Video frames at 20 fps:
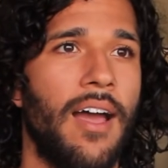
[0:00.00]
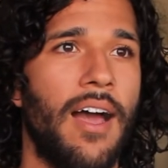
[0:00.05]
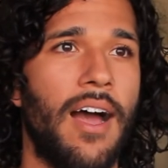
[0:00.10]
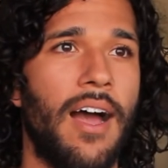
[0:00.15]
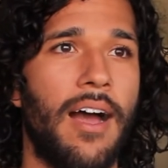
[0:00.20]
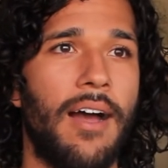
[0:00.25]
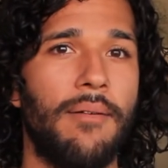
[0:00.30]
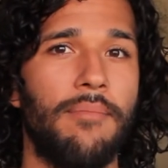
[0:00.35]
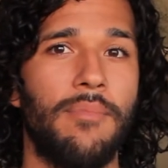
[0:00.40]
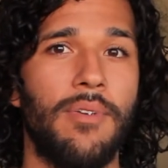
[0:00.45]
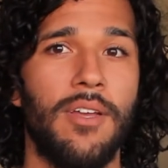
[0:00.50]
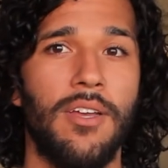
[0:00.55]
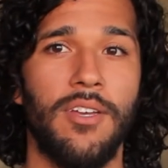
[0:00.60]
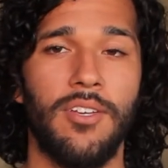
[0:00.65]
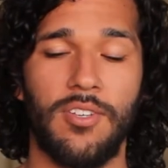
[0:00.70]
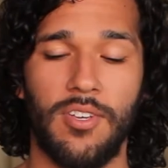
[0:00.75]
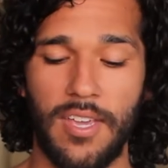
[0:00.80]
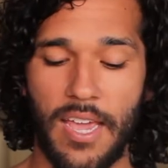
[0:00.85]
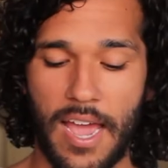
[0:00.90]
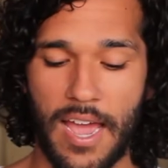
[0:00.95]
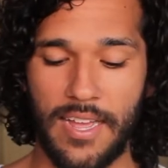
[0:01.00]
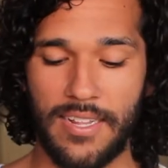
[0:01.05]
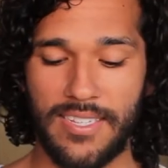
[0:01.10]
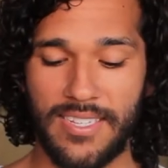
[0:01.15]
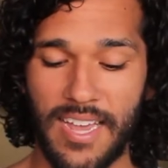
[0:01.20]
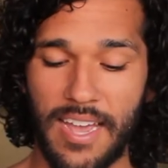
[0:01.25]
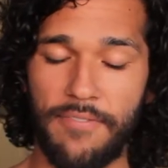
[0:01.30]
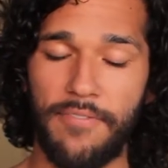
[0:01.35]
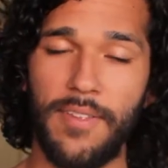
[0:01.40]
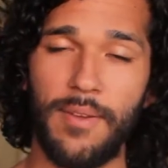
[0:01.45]
Um, so yeah,
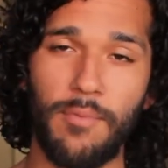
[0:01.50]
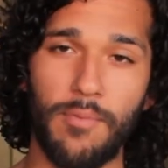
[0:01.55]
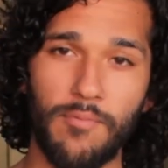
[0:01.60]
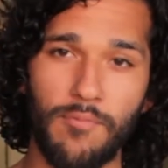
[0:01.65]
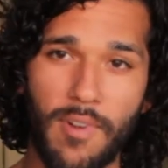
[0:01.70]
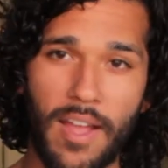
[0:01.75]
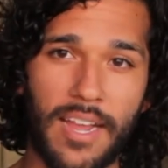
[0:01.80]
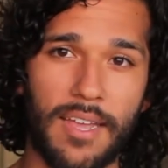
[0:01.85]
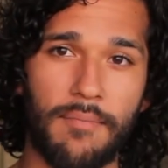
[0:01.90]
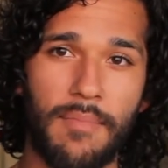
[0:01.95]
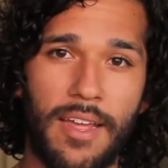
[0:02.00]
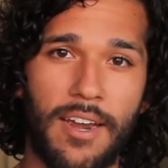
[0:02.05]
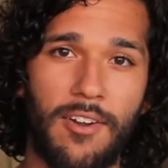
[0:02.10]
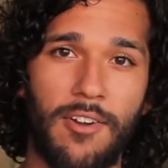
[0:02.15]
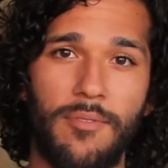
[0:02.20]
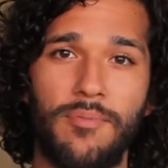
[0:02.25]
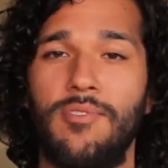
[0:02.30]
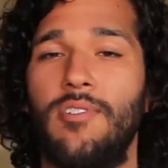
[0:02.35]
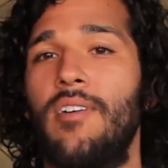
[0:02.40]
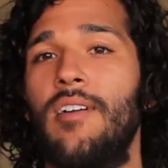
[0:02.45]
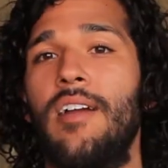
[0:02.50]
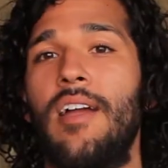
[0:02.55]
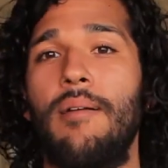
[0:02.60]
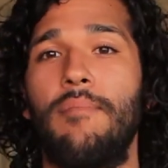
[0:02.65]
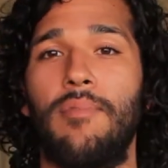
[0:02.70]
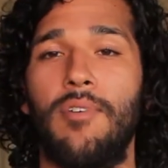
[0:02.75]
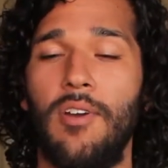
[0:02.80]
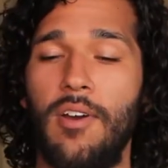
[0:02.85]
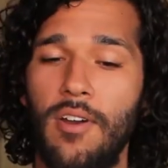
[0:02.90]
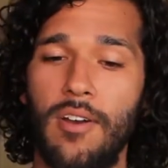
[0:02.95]
definitely would recommend Herbstrong.
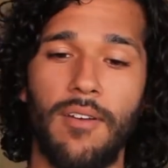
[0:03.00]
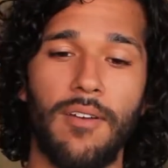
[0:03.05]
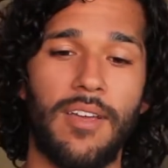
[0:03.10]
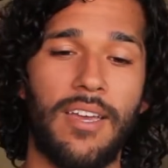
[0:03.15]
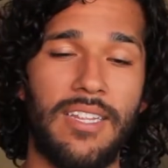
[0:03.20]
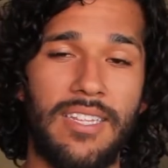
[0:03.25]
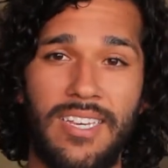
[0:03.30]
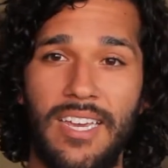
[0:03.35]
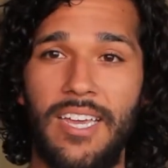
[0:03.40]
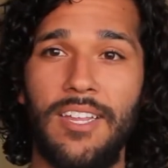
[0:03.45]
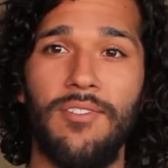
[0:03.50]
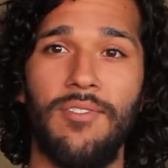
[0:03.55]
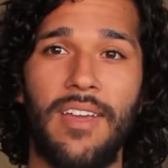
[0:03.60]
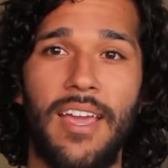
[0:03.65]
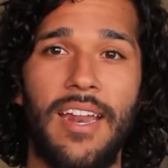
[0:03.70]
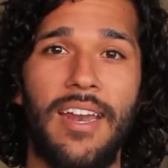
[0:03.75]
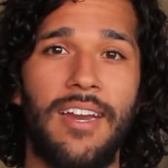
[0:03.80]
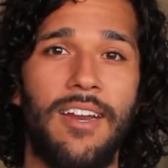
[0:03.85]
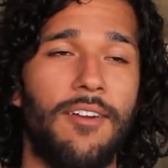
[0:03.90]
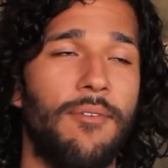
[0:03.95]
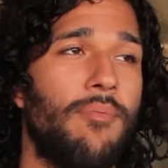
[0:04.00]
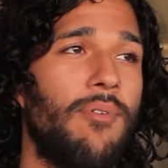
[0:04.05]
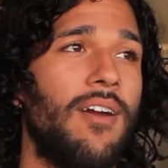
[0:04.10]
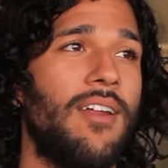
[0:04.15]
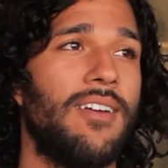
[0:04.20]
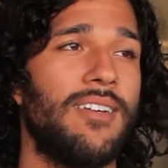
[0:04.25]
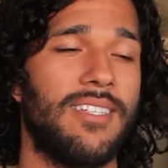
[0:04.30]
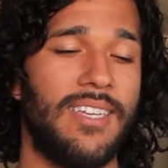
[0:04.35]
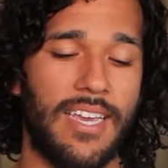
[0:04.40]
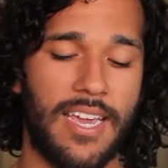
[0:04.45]
I'm gonna continue getting their
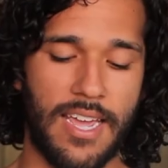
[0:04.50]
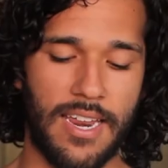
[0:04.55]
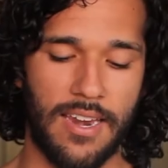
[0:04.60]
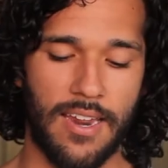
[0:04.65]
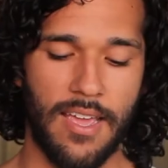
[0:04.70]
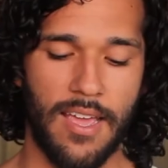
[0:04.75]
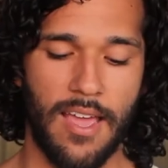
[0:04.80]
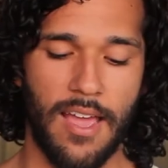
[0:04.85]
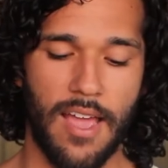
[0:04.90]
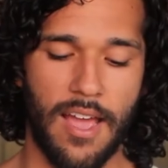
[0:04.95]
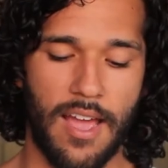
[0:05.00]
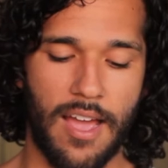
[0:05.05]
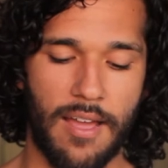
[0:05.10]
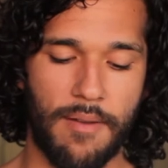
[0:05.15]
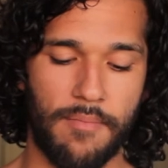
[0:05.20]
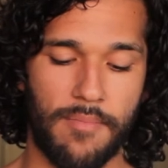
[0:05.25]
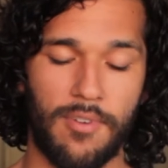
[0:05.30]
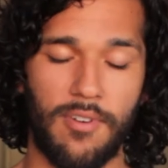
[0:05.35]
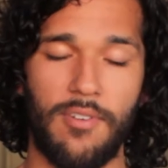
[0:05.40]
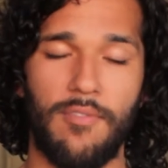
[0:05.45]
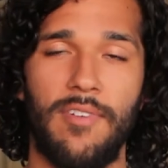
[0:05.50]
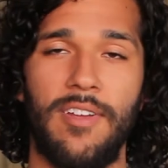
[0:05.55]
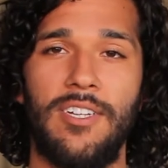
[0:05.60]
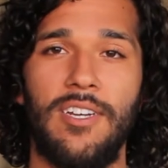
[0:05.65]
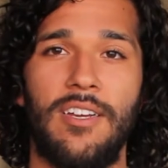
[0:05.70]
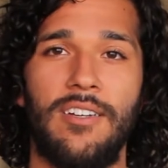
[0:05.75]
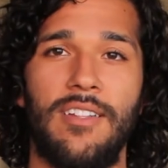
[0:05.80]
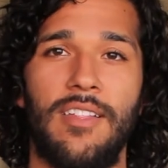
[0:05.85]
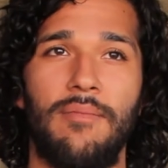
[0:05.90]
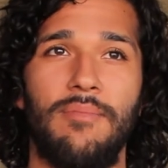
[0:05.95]
products again. I'm gonna reach
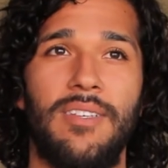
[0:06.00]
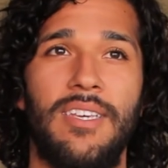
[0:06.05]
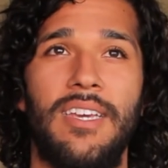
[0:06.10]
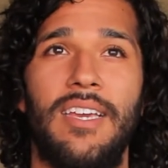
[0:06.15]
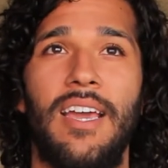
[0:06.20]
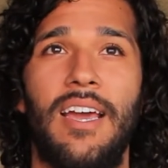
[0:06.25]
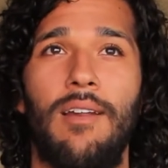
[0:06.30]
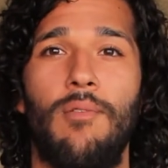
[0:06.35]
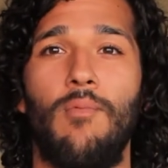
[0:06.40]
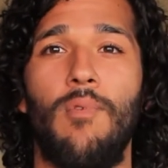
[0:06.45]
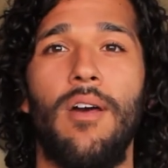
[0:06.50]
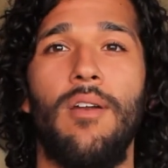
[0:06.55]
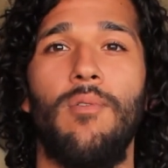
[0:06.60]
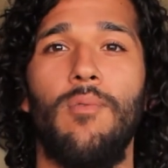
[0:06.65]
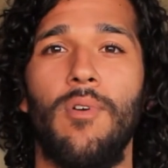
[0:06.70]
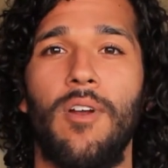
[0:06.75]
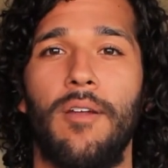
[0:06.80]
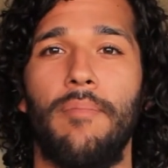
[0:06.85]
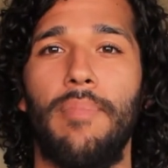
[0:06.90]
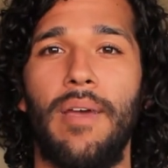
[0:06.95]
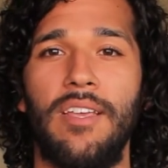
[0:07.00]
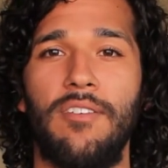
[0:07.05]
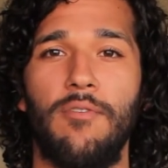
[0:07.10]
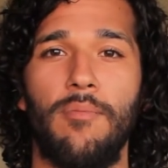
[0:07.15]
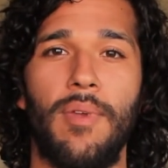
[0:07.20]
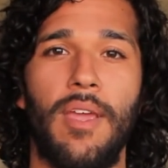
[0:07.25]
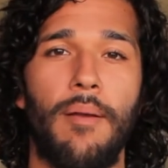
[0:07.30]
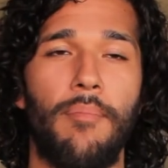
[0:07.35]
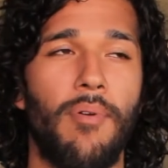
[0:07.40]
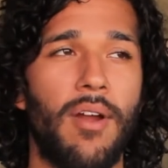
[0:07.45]
out to them, see kind of what'll work best for
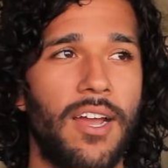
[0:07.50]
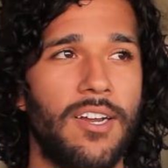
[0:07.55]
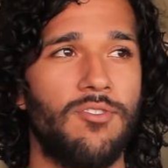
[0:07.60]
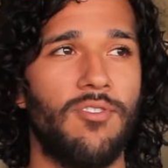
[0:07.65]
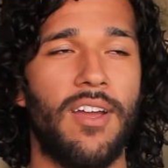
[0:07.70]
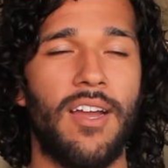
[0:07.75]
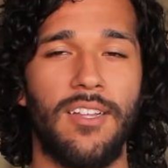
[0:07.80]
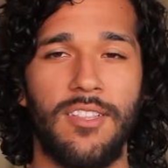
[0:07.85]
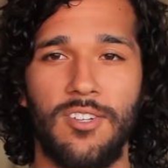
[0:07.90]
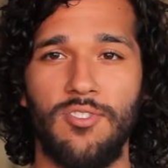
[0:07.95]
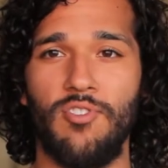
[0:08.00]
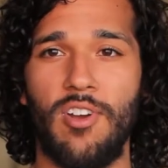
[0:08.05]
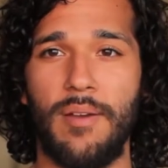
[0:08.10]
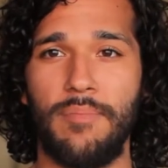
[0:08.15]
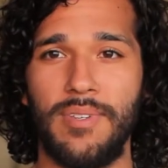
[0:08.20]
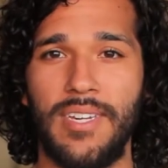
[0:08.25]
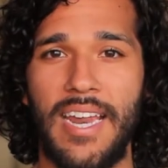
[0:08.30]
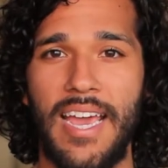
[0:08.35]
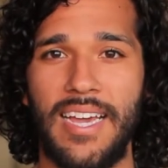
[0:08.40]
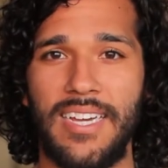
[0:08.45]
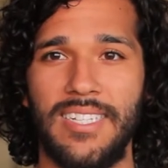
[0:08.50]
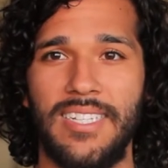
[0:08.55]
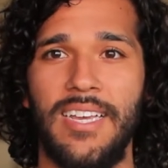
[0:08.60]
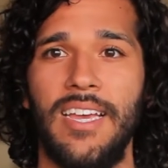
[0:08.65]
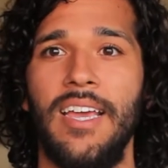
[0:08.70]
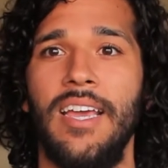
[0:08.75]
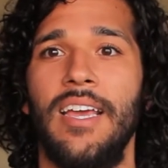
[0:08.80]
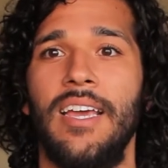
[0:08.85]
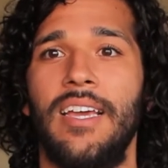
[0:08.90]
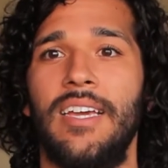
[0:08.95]
me. I'll probably try out the drops next
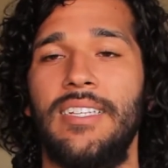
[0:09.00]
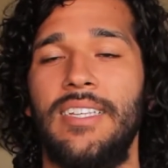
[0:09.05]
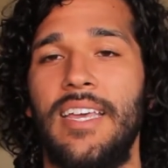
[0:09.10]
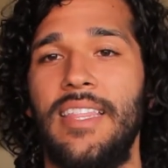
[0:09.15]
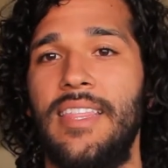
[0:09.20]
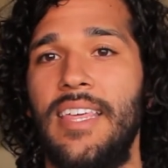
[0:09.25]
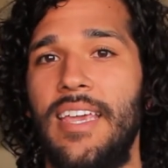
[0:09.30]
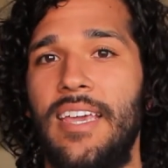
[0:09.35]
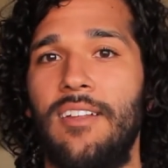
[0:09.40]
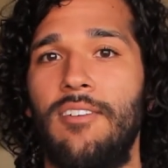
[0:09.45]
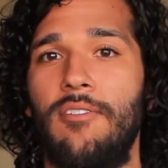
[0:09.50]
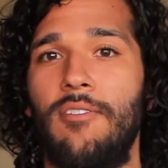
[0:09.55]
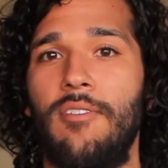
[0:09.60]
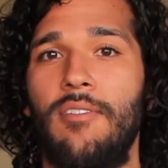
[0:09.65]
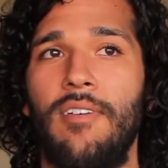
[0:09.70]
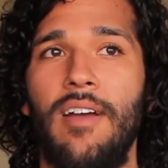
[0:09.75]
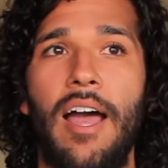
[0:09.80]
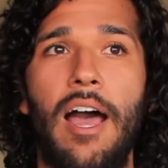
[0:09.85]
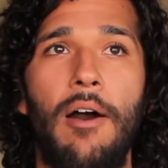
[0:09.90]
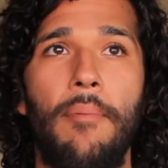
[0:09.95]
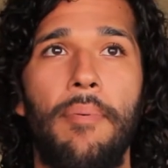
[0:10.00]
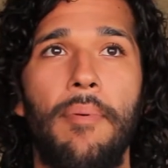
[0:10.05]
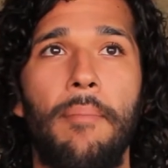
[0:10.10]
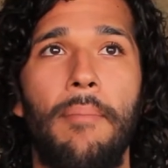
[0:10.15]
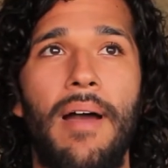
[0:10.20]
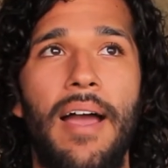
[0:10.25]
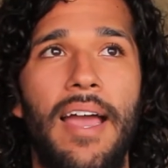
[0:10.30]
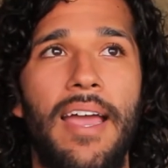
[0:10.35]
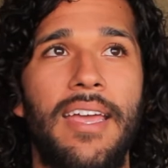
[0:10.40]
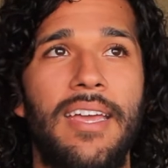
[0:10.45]
because I think it'll help
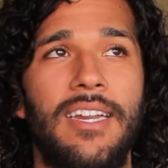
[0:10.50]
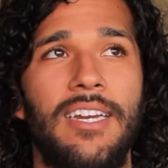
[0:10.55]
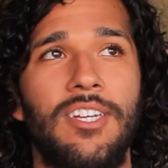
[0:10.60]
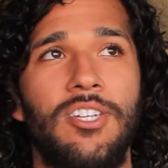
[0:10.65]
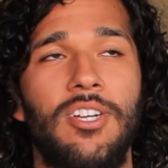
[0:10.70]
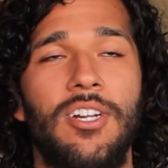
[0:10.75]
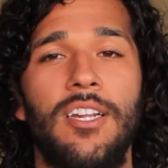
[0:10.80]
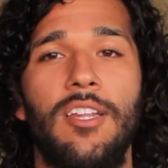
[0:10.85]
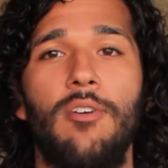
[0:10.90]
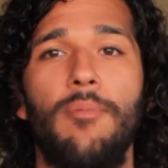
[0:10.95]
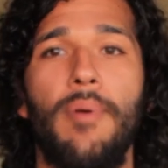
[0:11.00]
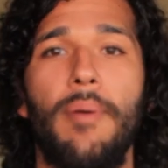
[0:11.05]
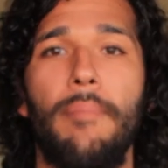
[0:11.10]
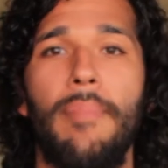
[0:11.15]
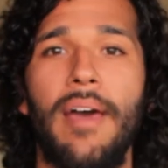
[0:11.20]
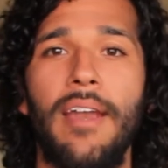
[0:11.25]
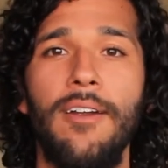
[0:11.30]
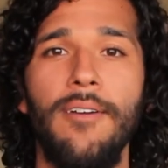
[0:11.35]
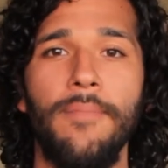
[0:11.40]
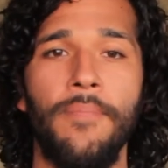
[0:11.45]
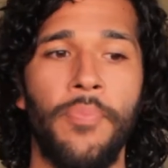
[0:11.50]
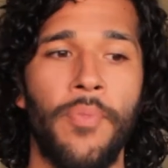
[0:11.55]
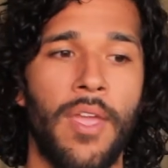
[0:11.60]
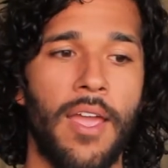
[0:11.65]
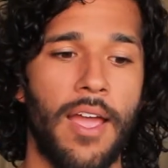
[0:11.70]
my condition a little bit better.